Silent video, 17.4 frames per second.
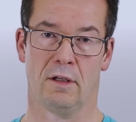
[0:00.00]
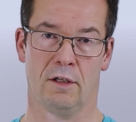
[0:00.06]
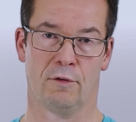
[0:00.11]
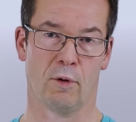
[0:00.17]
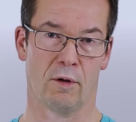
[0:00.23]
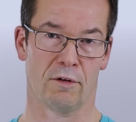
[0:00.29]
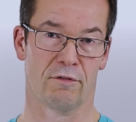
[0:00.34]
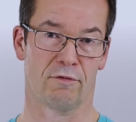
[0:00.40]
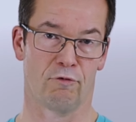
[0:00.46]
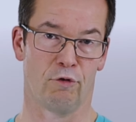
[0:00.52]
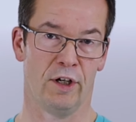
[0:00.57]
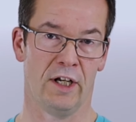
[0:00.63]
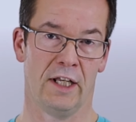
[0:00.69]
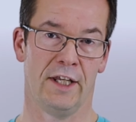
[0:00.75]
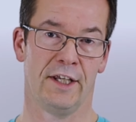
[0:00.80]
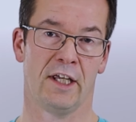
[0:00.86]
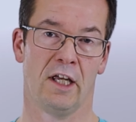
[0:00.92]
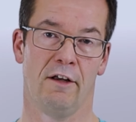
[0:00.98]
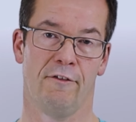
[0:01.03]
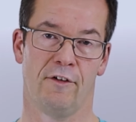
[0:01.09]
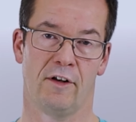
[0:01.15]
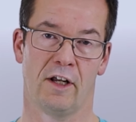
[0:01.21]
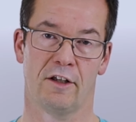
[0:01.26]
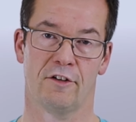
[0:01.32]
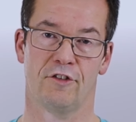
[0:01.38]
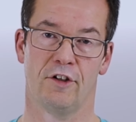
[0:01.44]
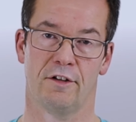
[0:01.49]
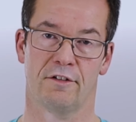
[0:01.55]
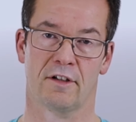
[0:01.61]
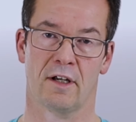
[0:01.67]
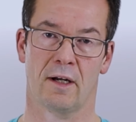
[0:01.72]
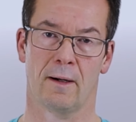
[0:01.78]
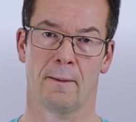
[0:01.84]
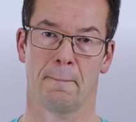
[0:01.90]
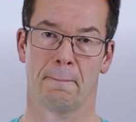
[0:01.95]
is what's really key for next year's
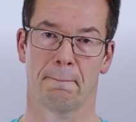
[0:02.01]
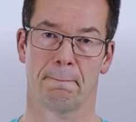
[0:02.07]
car.